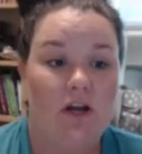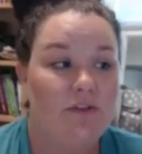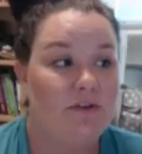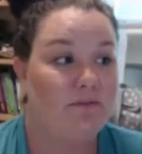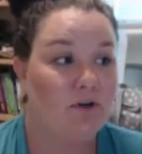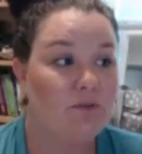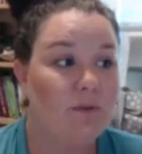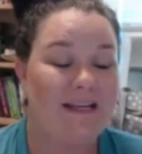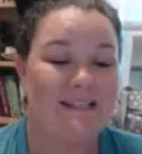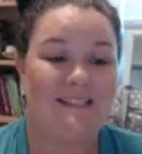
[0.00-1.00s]
The first
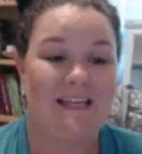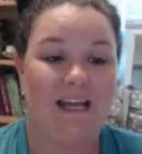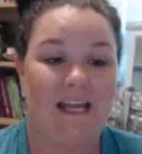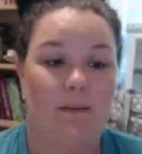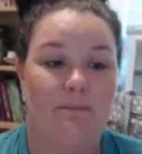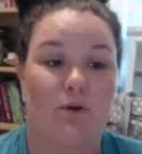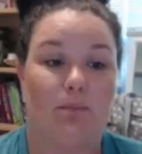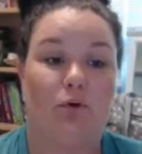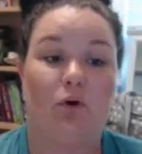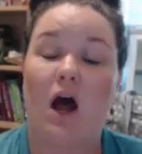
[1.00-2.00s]
one is setting up your
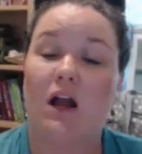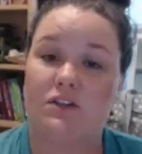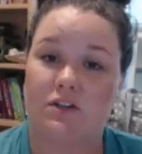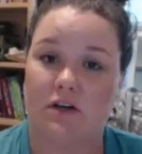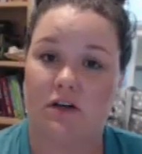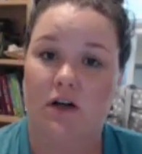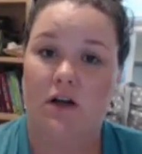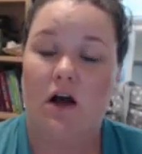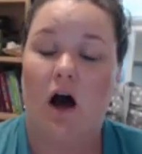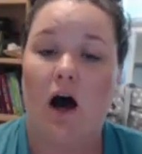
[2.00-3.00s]
proctor
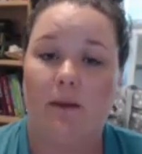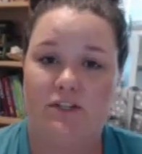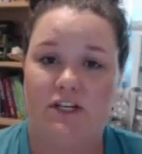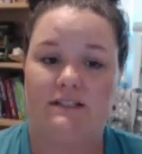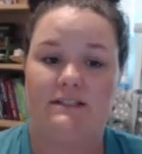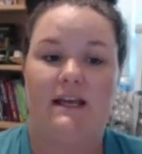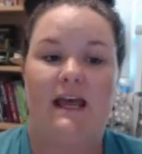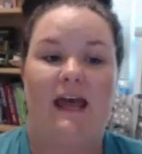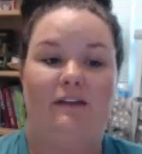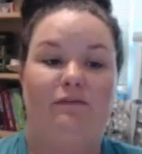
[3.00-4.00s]
options
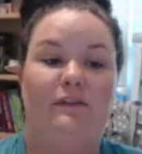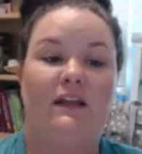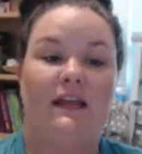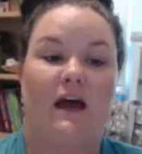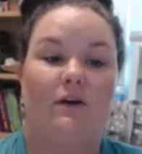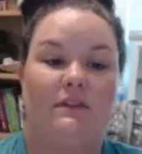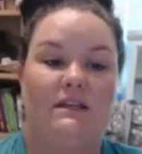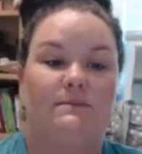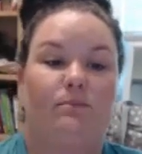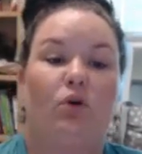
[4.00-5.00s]
and filling out
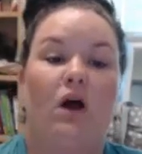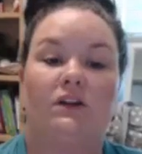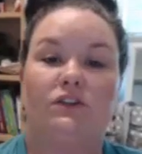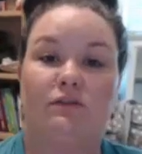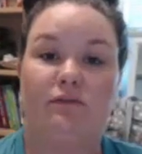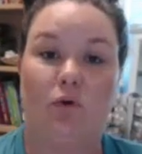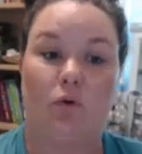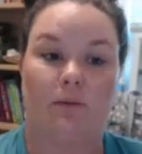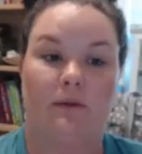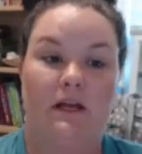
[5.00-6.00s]
this proctor
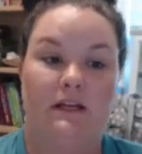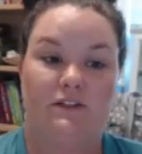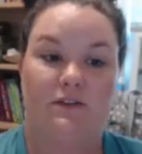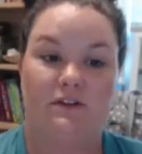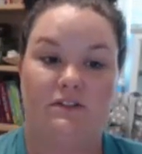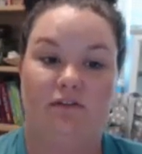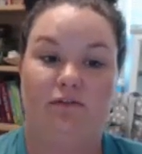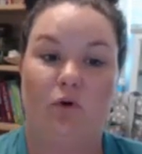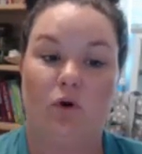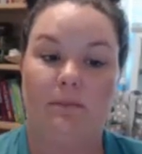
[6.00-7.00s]
form. So there's a
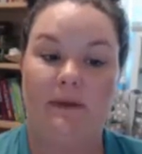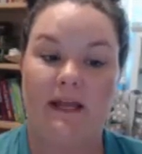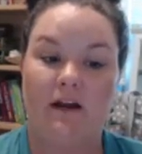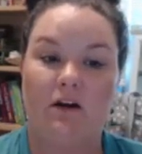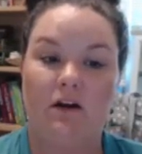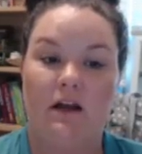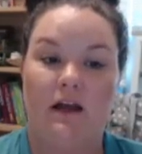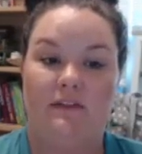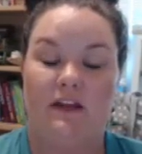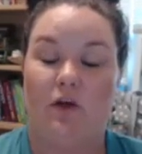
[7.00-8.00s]
form here
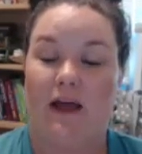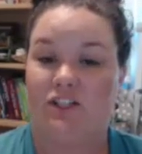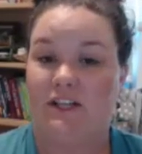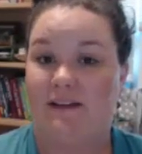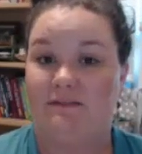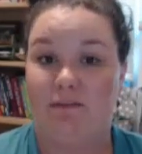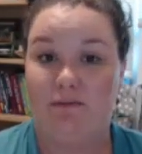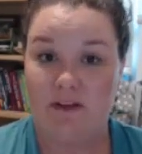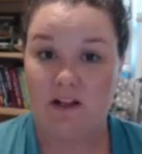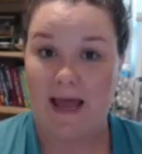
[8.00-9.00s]
that you'll actually have to
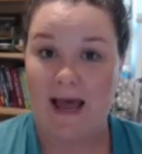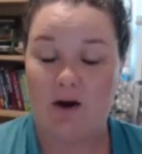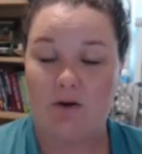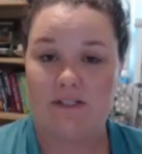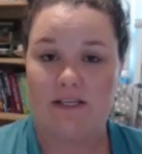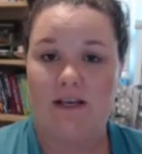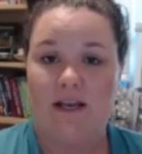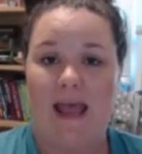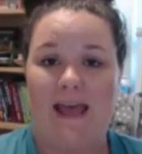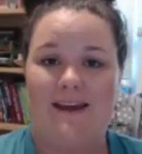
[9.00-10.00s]
fill out
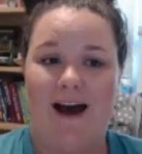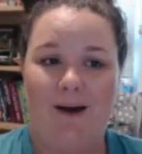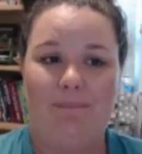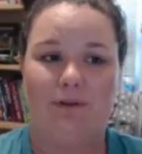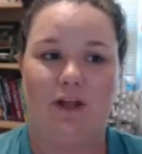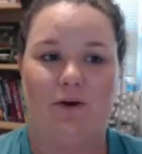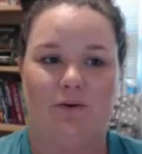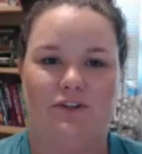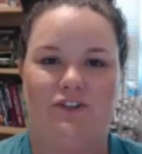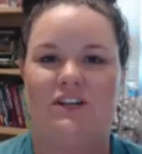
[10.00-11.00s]
and
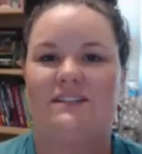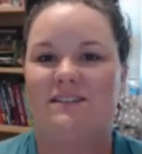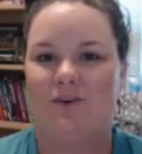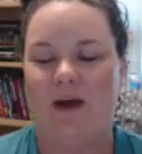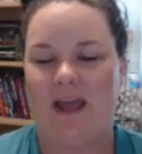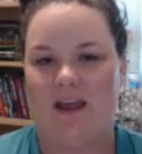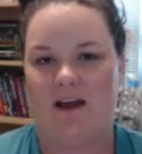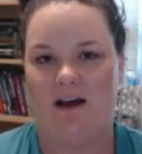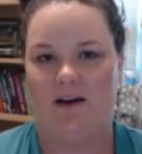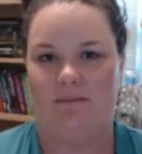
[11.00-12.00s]
upload just the way
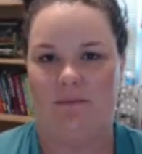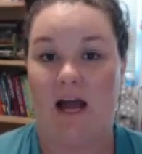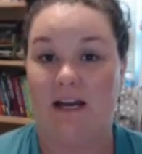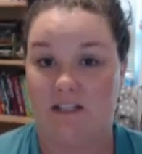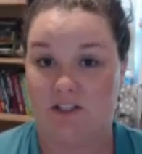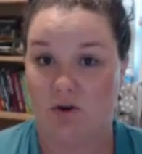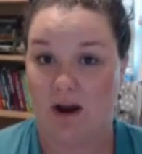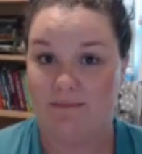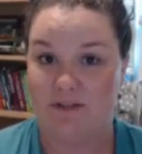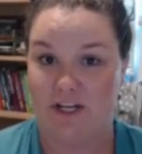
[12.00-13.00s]
I
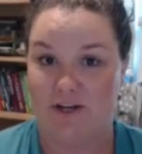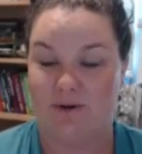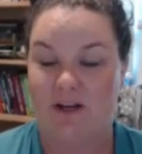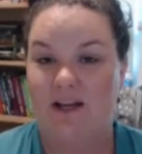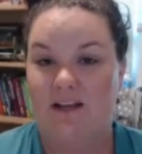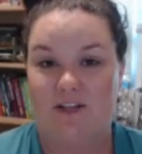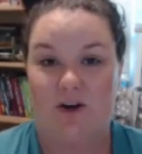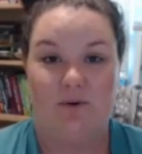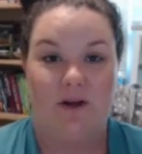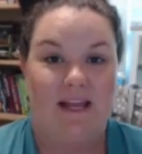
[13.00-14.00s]
described to you.
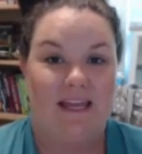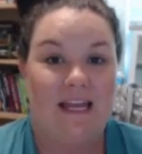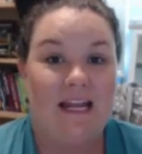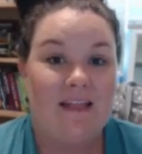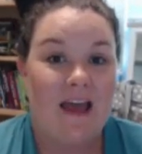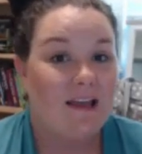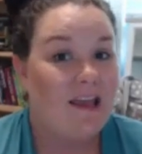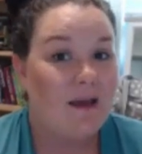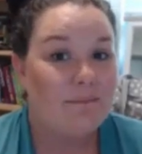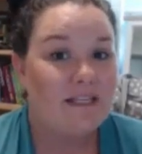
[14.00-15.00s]
So getting that
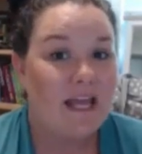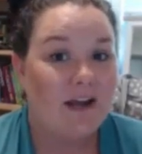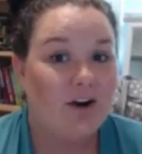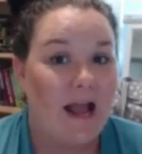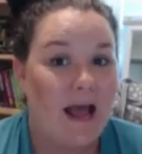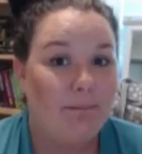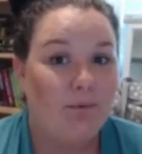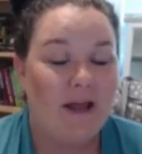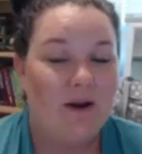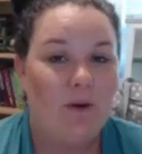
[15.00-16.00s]
cam scanner app
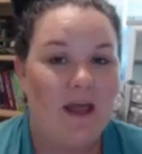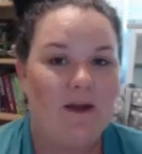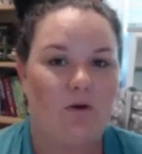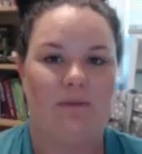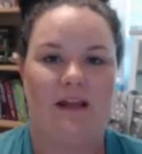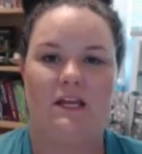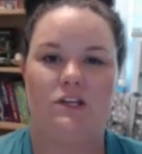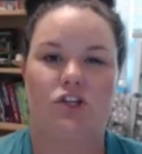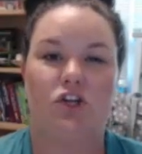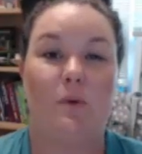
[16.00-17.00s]
right away, or making
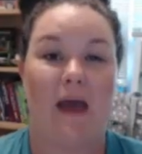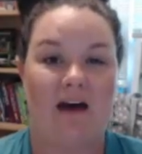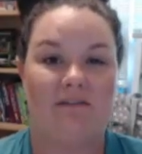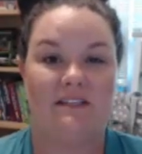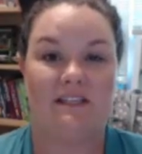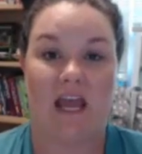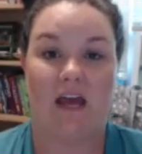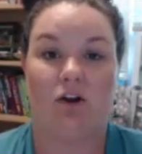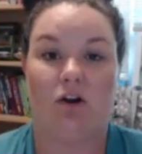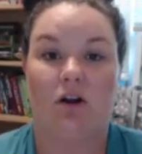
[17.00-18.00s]
sure you have a
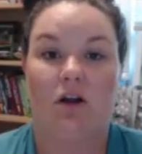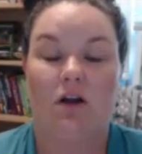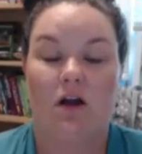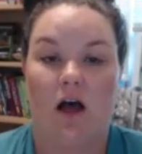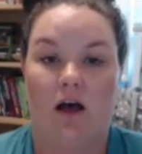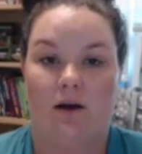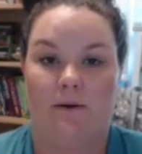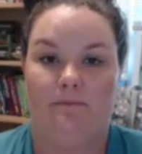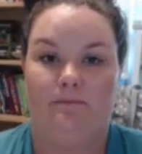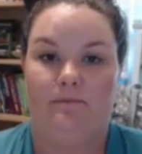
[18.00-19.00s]
scanner
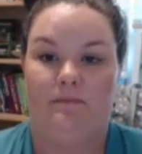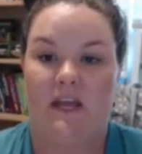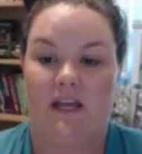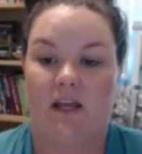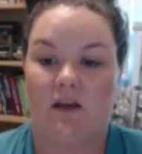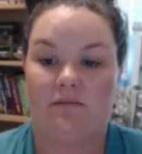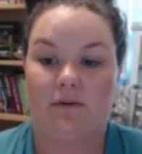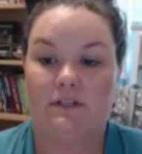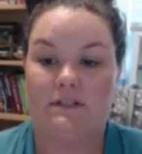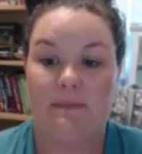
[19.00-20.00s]
that can
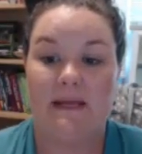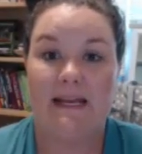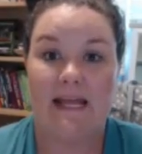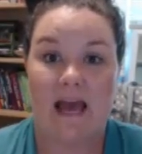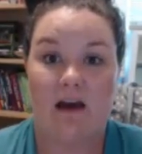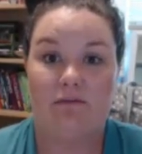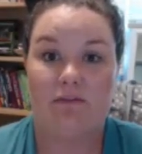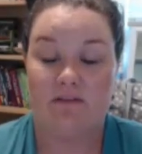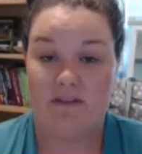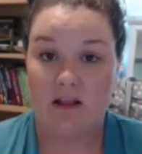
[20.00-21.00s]
convert to PDF
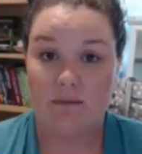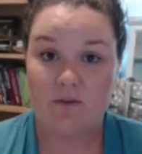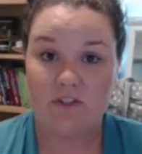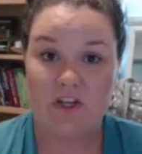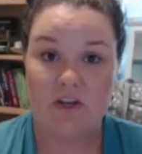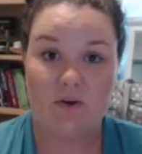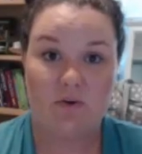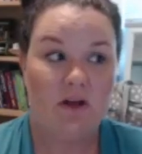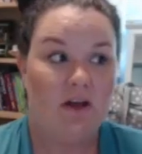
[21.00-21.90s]
available to you,